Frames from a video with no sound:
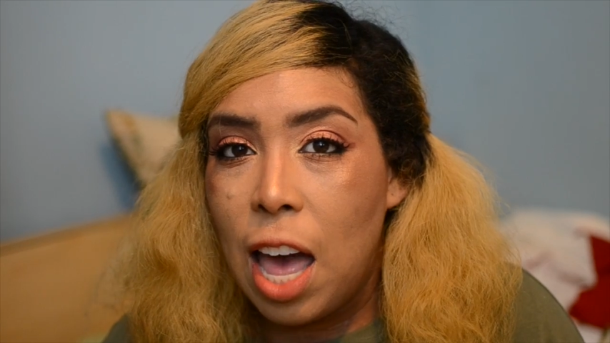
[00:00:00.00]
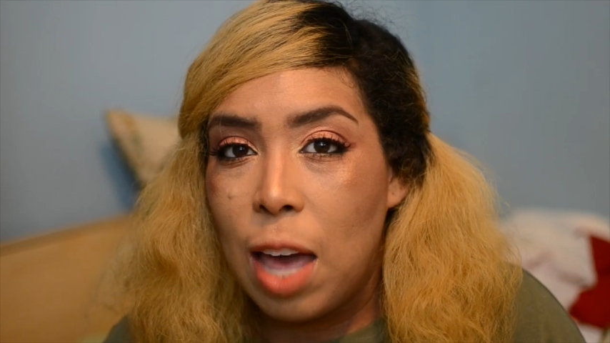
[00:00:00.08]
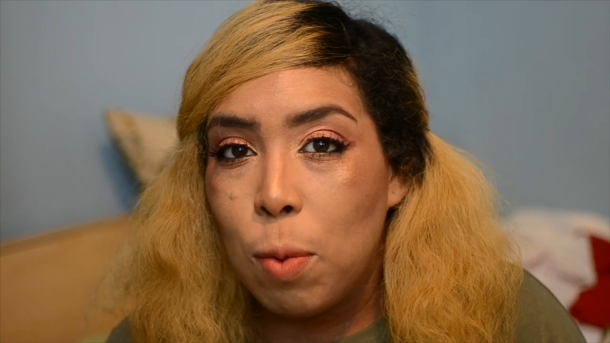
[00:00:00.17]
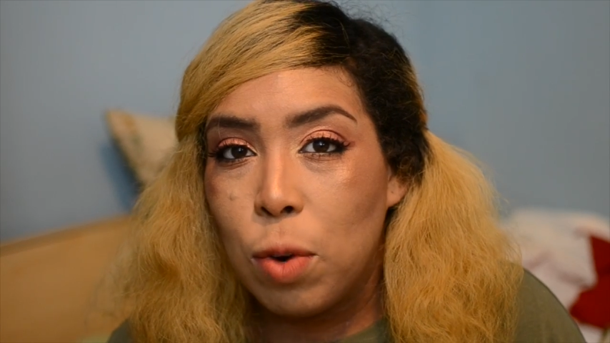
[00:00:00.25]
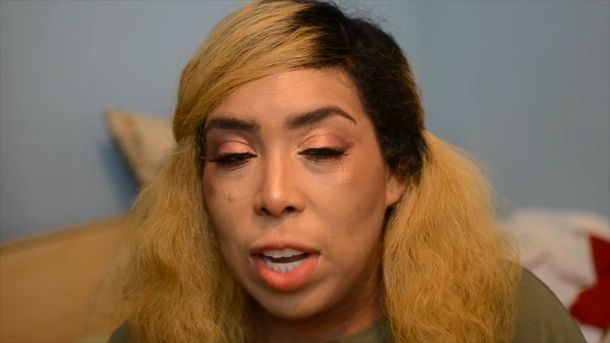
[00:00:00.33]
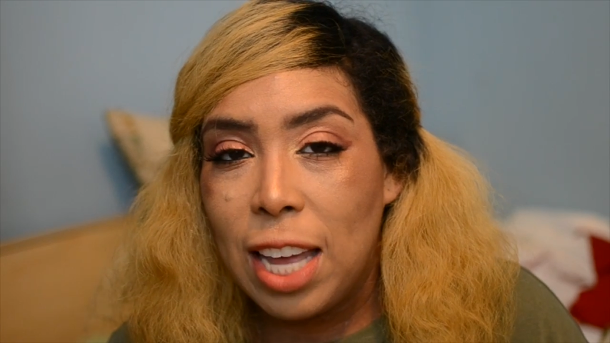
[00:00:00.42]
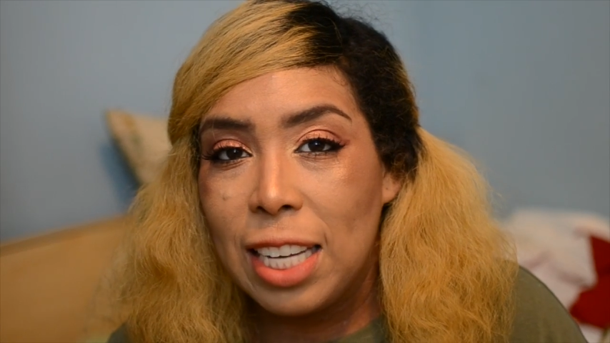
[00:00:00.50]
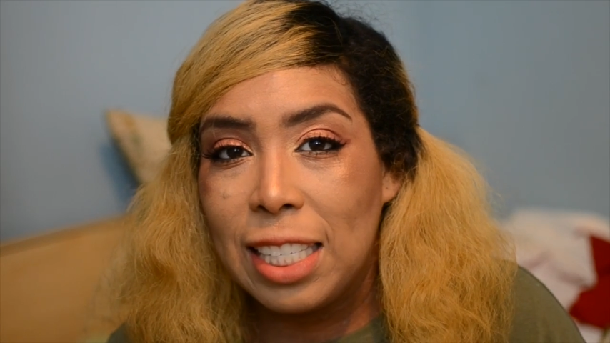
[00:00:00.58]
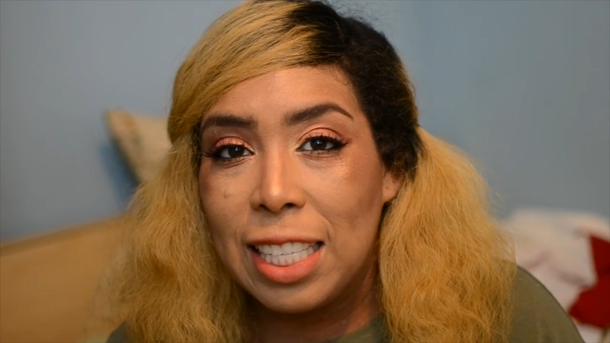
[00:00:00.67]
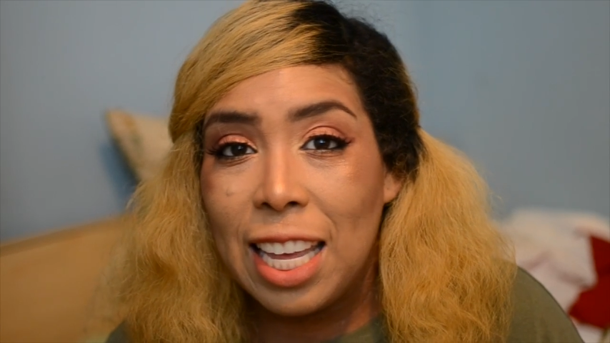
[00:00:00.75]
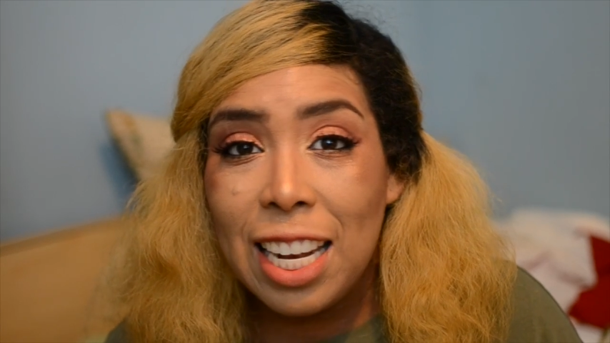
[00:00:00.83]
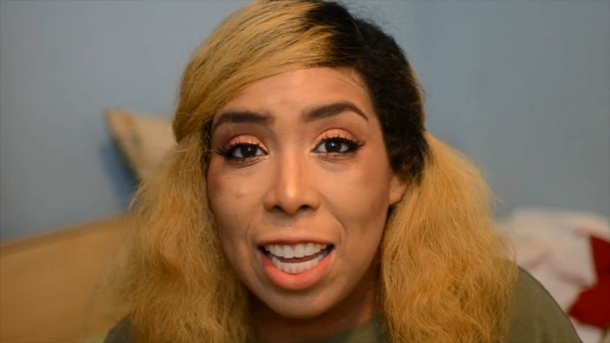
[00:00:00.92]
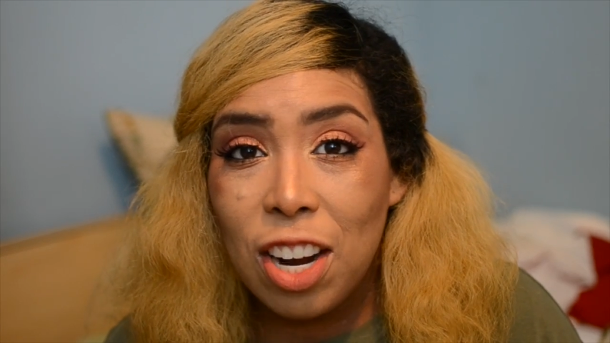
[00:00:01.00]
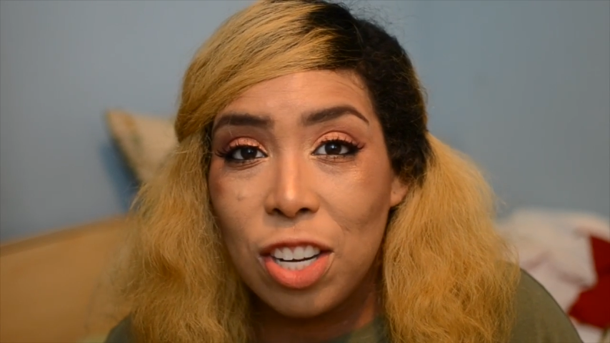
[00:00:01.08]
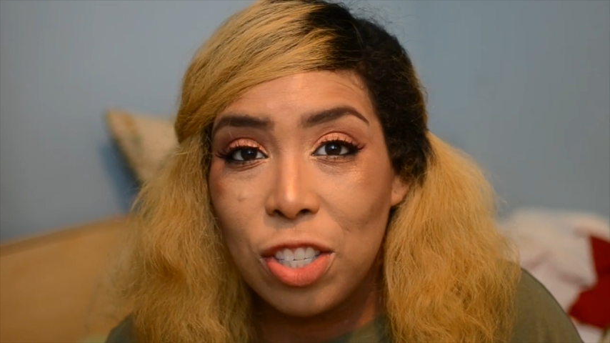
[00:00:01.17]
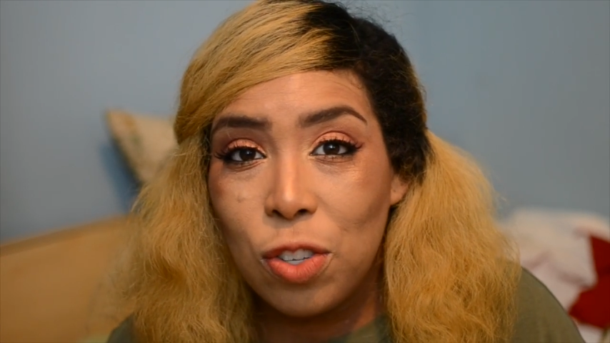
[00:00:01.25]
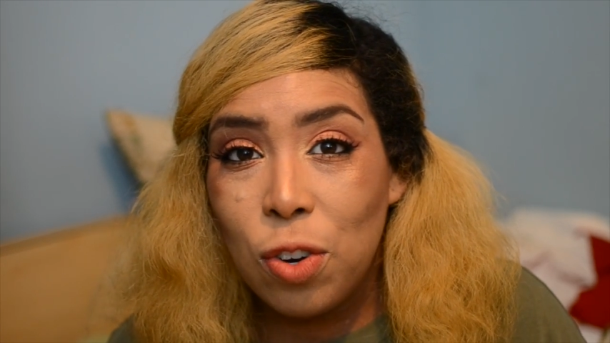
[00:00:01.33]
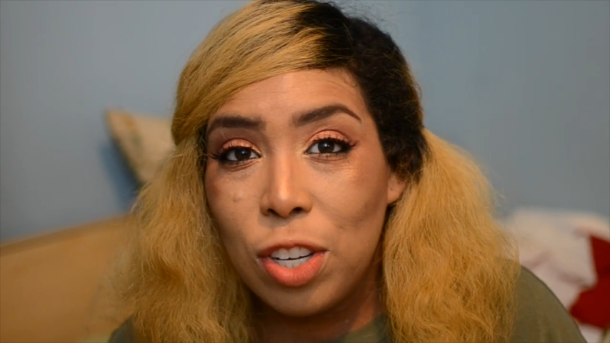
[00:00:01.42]
I work at a
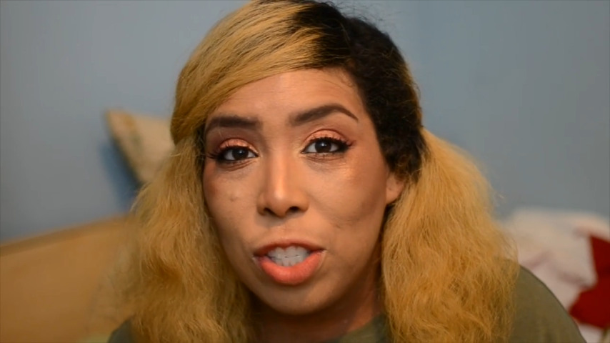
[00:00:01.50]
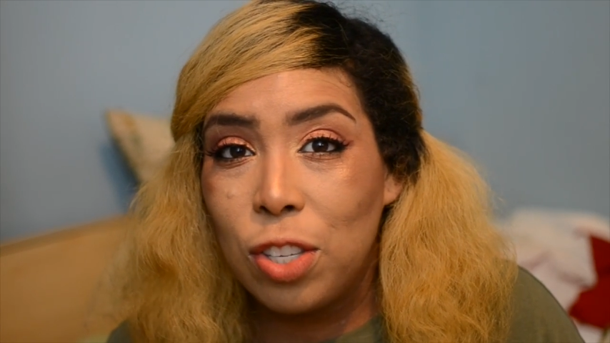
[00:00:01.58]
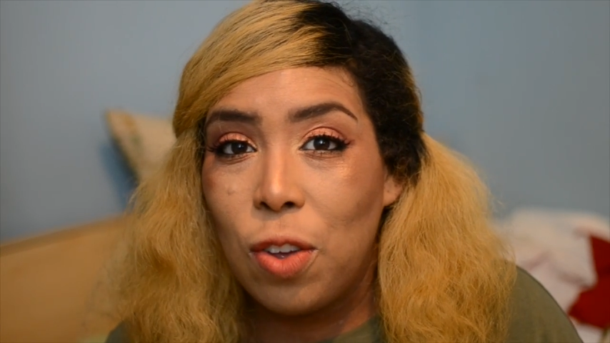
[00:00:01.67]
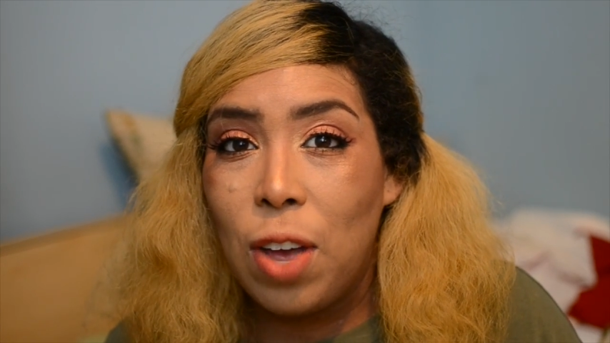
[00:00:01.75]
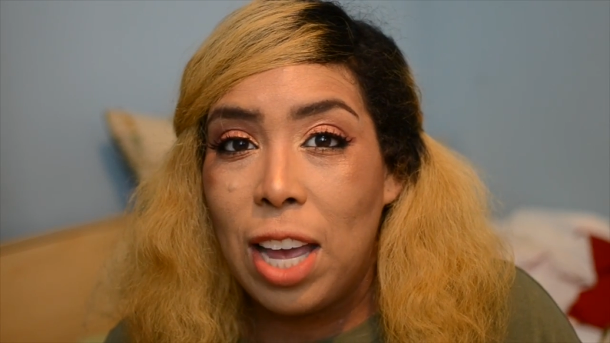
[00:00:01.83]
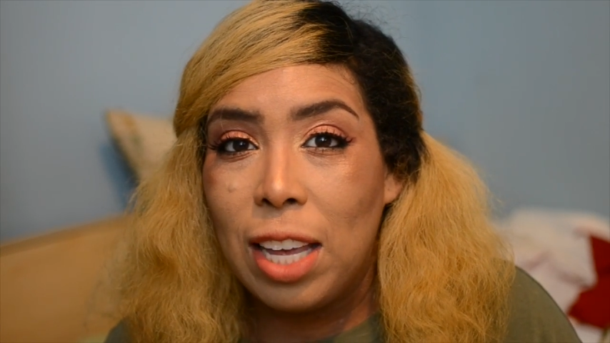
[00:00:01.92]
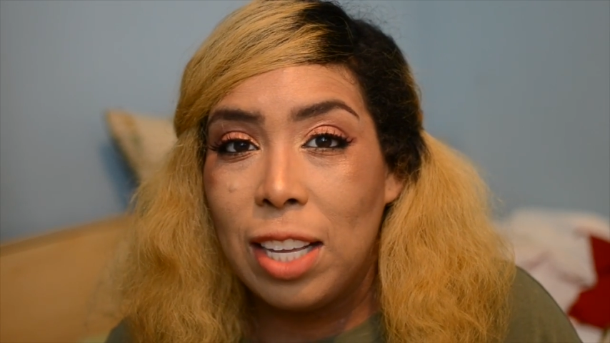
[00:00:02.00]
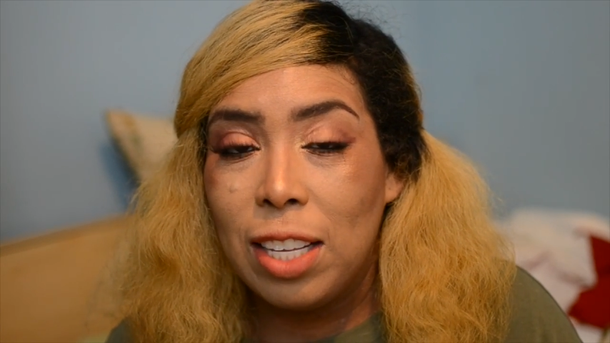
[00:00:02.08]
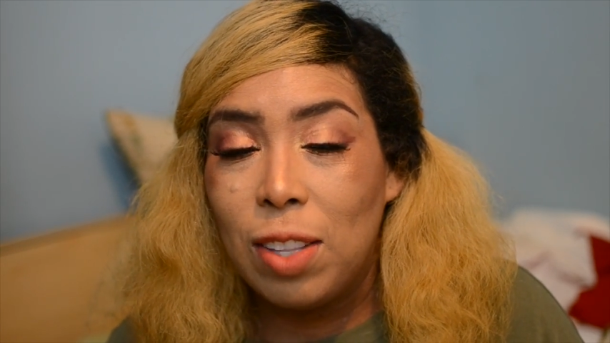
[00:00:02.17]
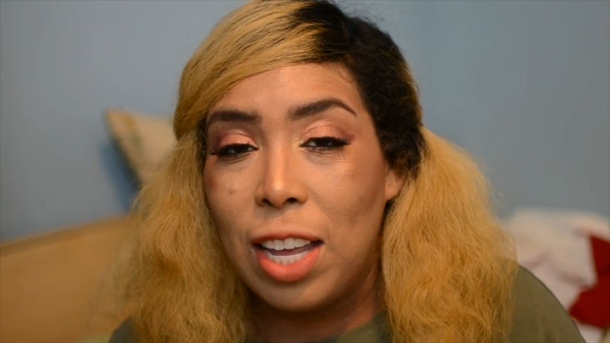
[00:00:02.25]
skincare store, so I